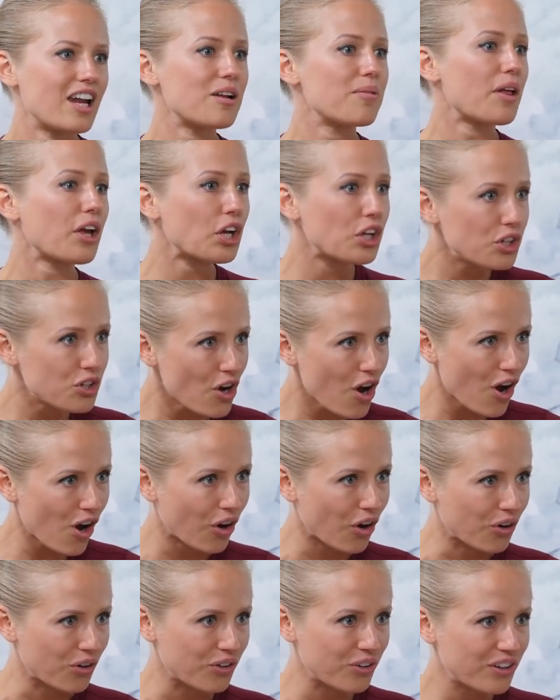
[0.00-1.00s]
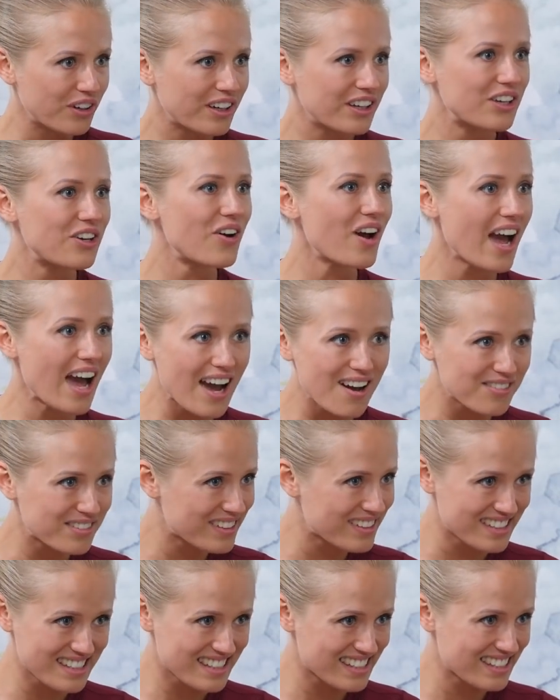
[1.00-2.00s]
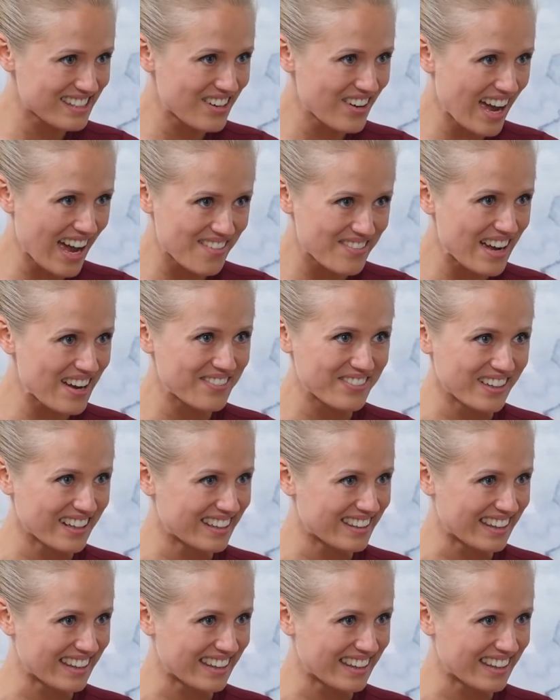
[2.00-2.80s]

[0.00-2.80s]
And I'm like, no, you have this, you have everything.